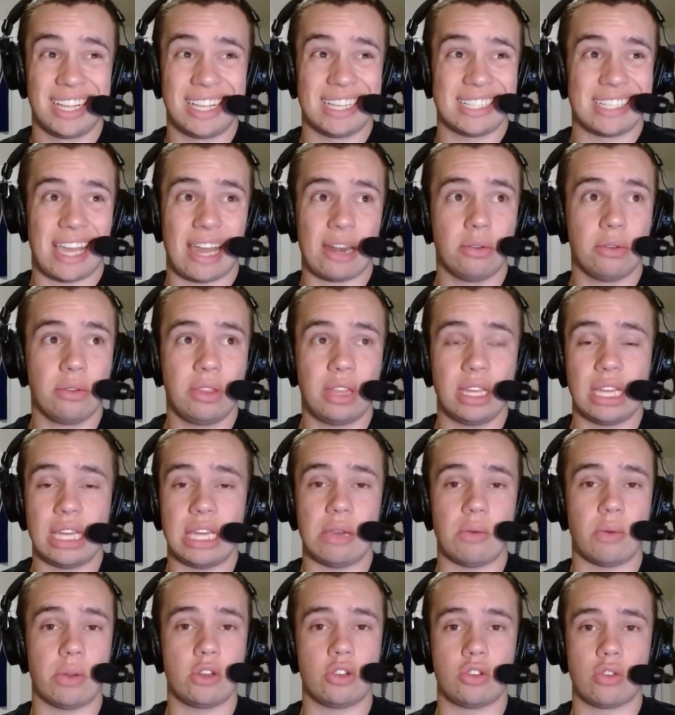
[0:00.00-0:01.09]
because I don't think
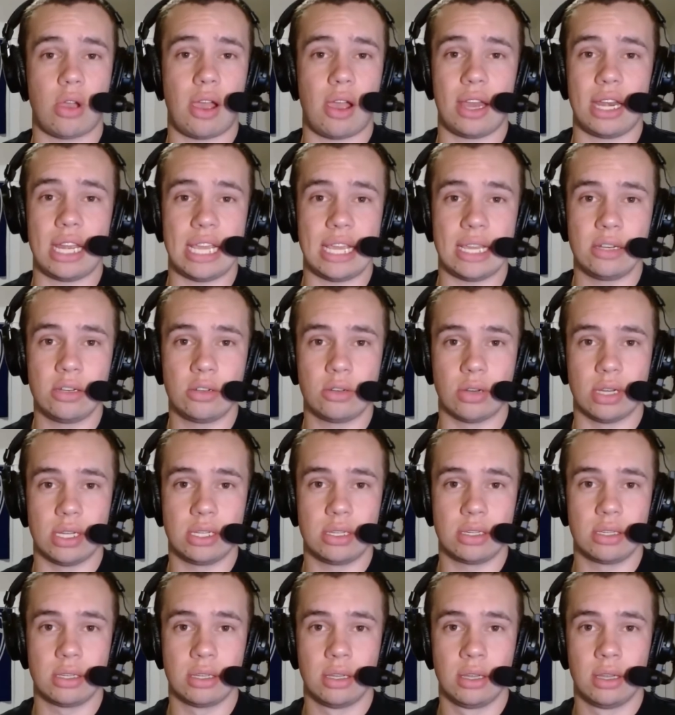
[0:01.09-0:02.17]
he would draw any
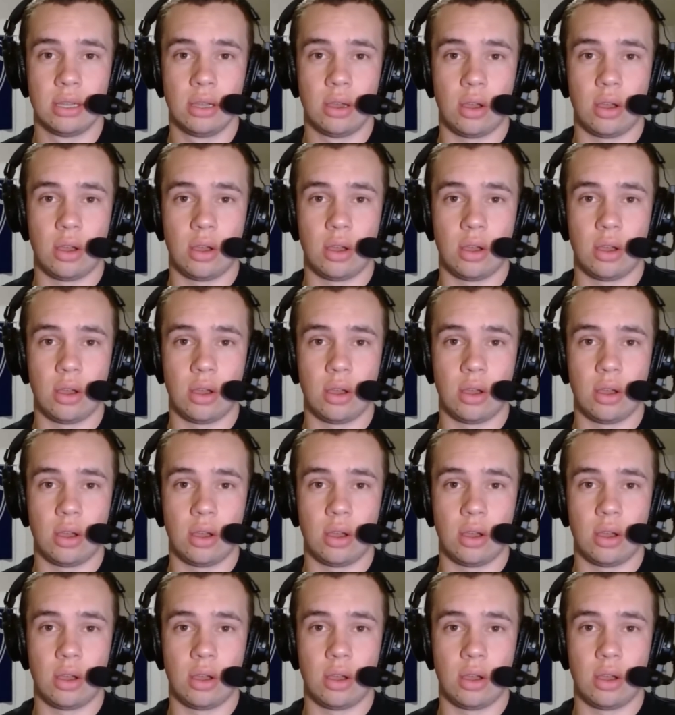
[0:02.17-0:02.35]
interest